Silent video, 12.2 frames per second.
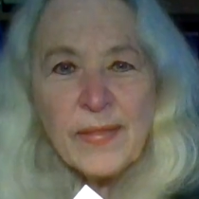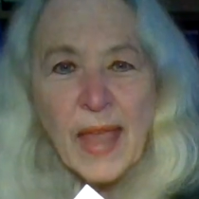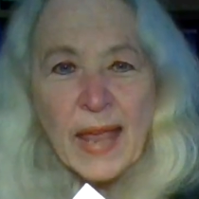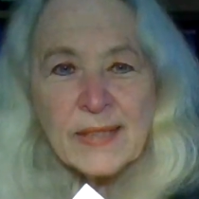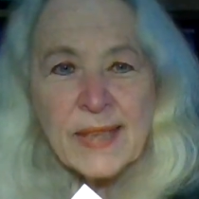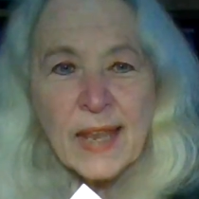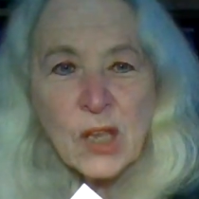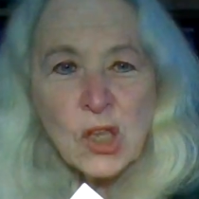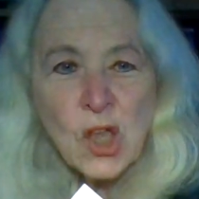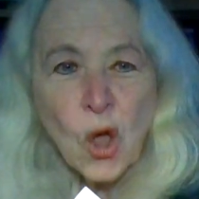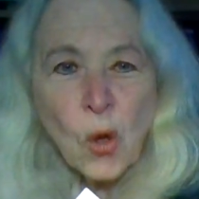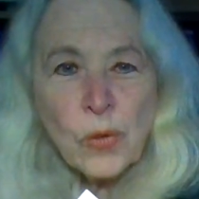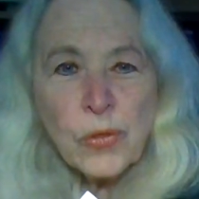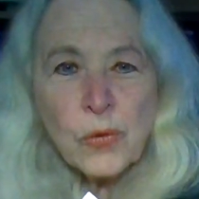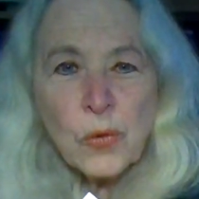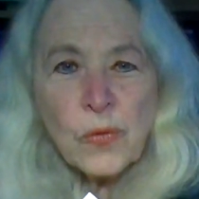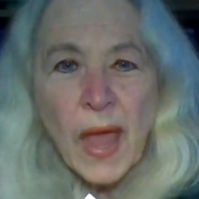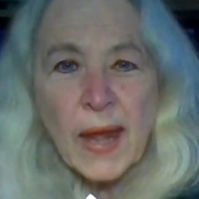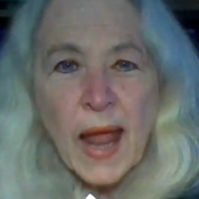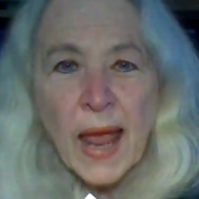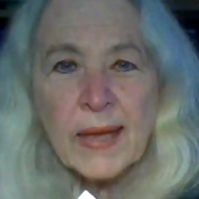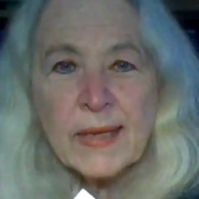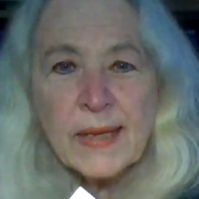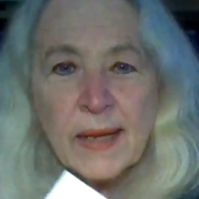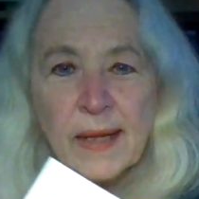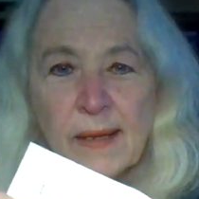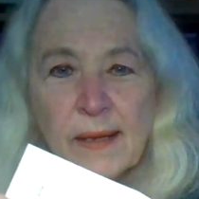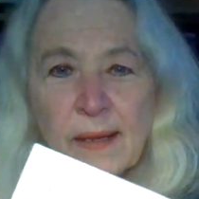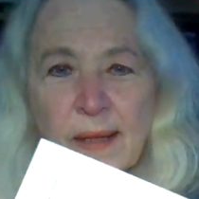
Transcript: As they go through that idea,